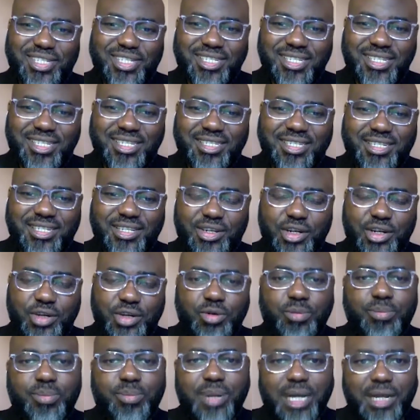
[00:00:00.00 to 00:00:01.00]
So this is, you know, a
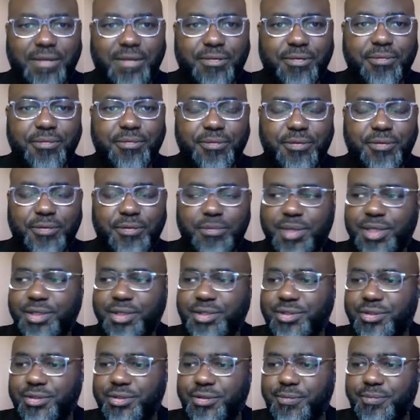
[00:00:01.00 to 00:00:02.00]
good platform for
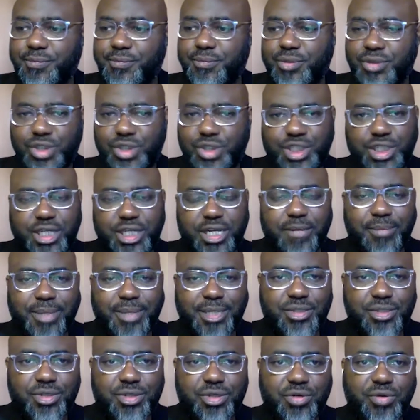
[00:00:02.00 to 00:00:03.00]
me to, to share
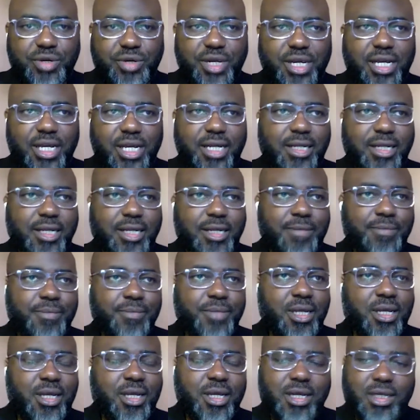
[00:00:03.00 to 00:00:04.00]
my story and
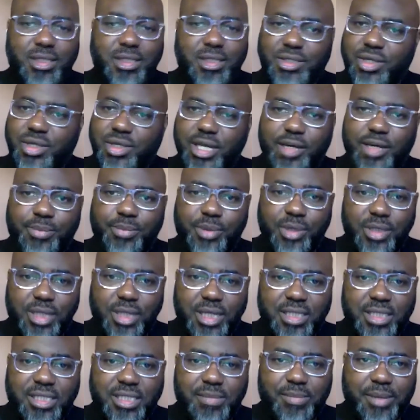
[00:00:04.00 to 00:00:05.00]
um, to help
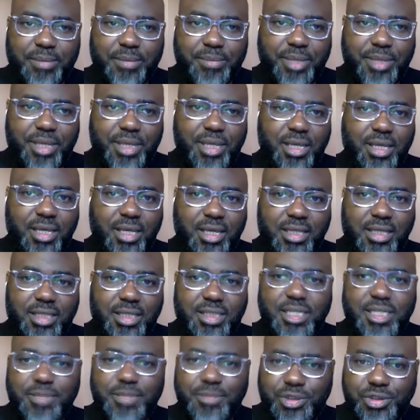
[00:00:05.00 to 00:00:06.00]
others that might be in
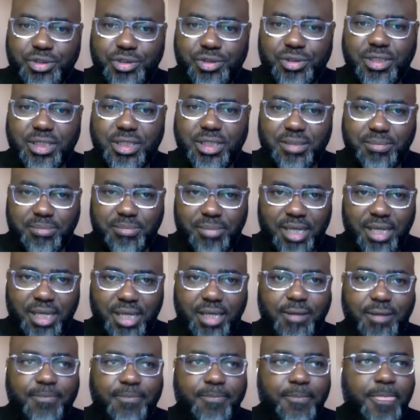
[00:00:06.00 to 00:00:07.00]
the same shoes as
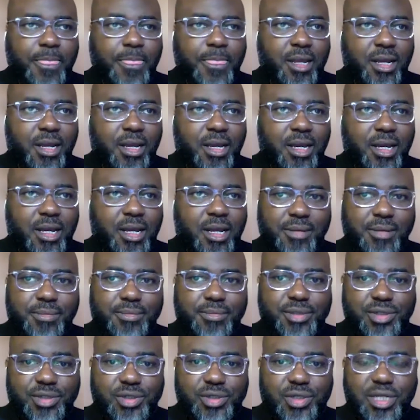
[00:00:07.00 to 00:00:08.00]
me
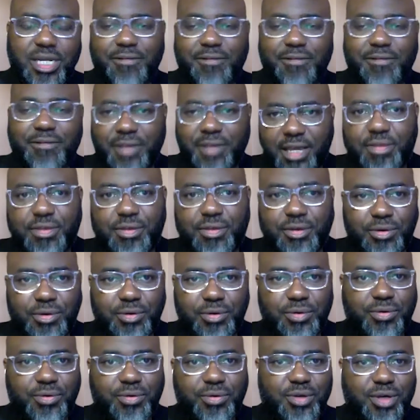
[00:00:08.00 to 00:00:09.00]
um, to navigate
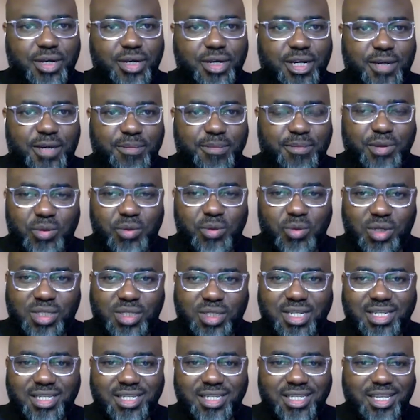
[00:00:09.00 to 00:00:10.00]
through um, the
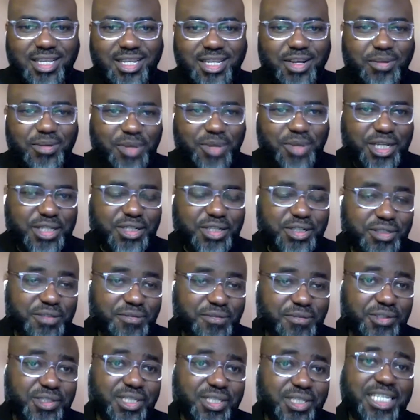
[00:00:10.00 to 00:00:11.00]
waters in the
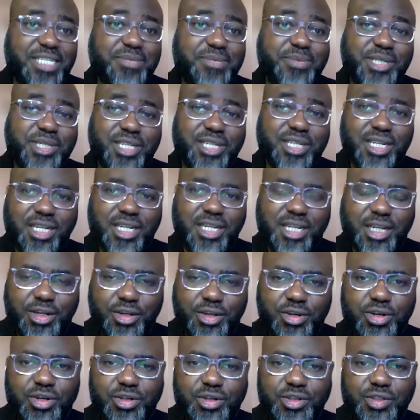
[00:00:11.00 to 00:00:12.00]
communications field, especially in a
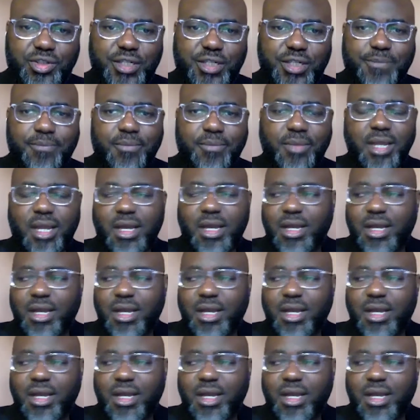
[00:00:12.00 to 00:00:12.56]
new country.